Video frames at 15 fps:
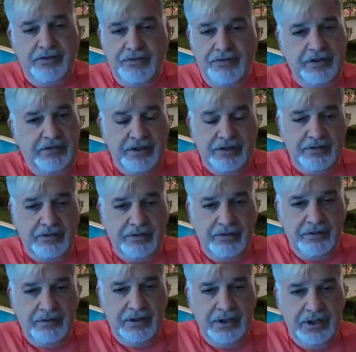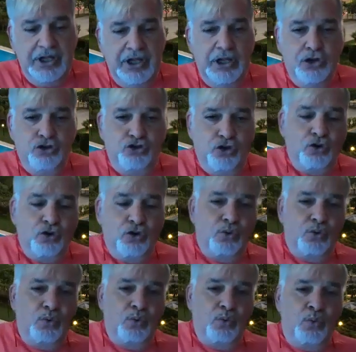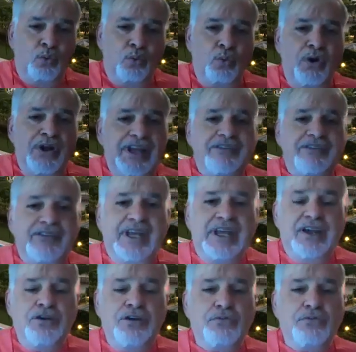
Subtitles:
sufficient. So what is the